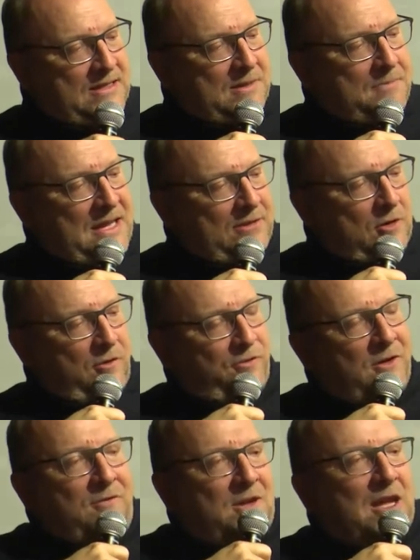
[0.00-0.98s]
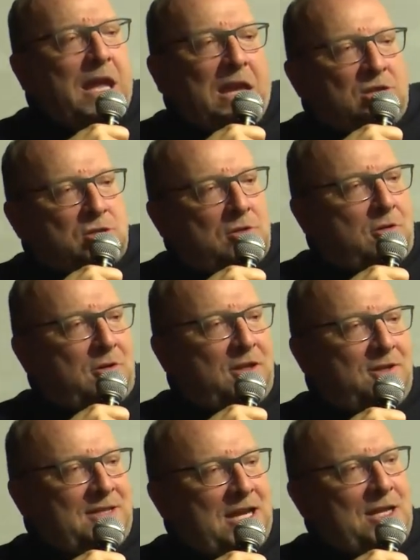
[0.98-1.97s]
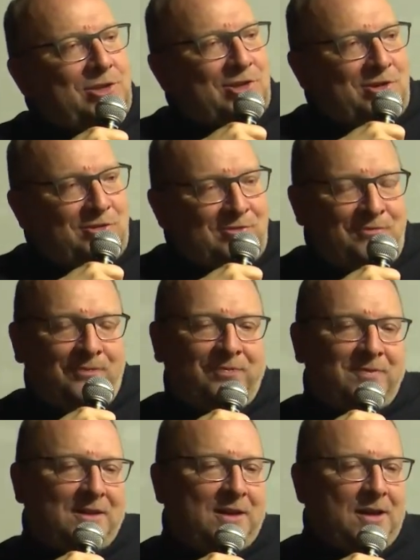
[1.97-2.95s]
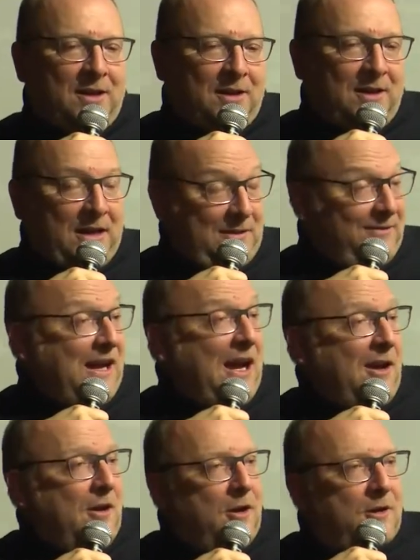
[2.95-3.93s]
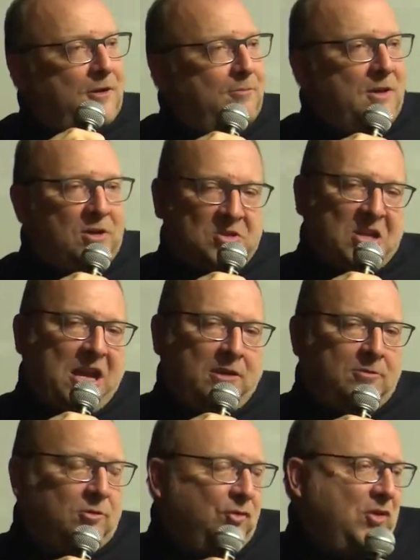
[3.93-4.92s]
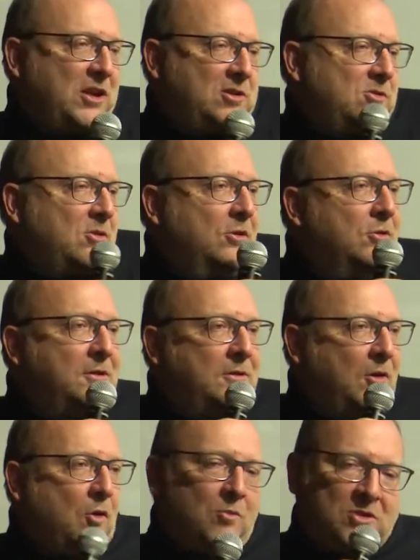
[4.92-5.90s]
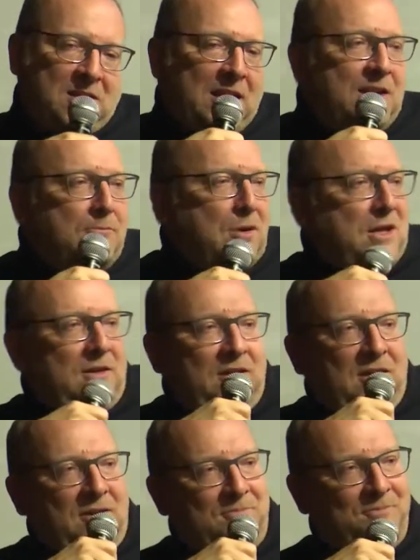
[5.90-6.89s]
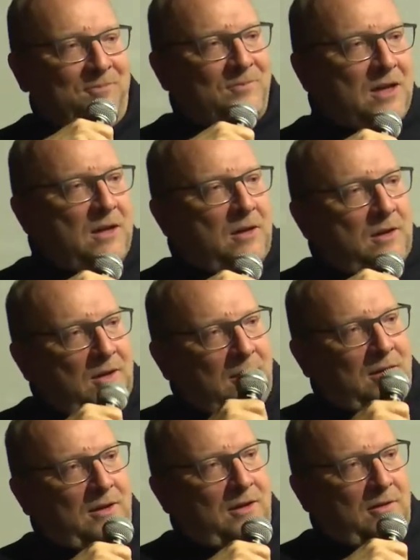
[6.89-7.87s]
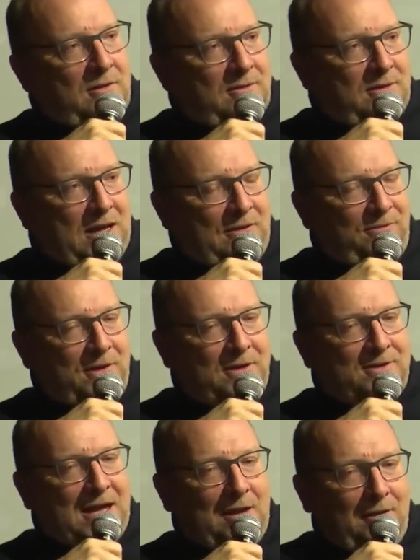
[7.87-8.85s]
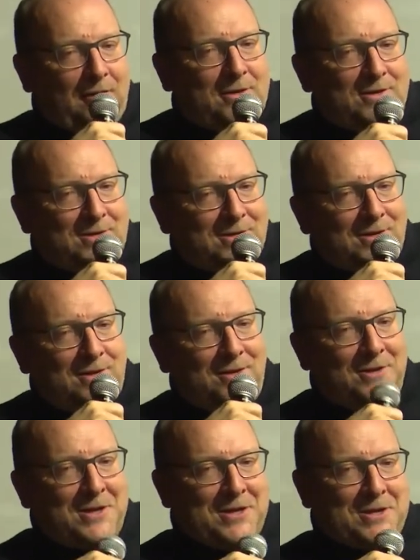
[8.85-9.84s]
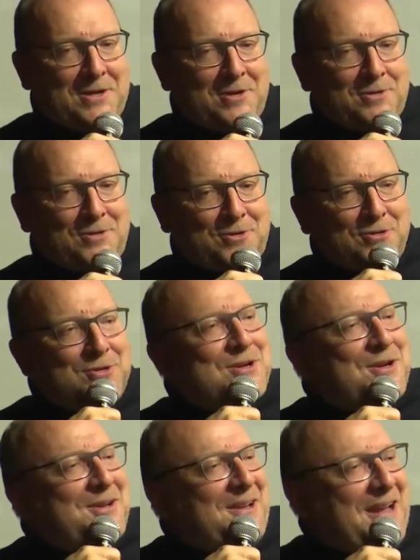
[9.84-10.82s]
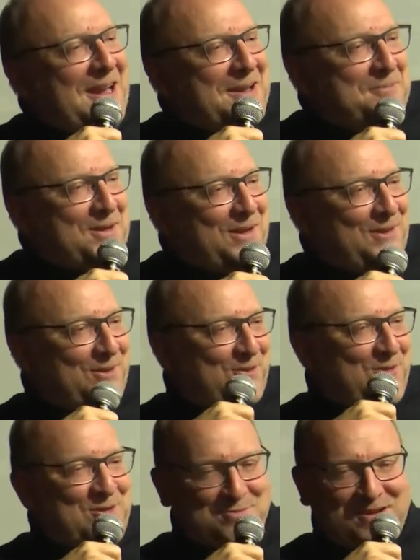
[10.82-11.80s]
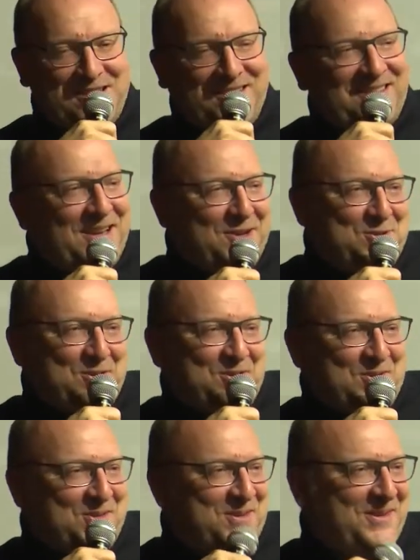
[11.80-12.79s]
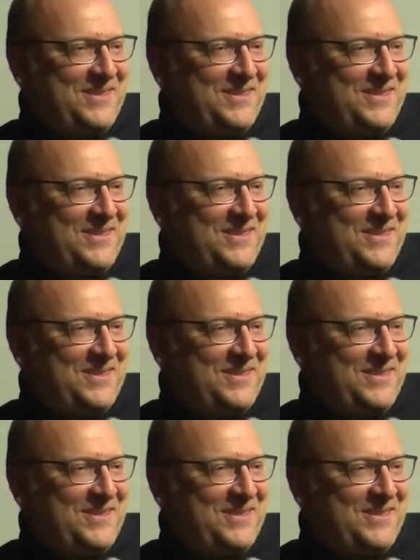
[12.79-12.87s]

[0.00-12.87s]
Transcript: a matter of navigation, orientation, and dialogue, because I don't exclude almost anybody, yeah. I think dialogue is a crucial element of human intelligence,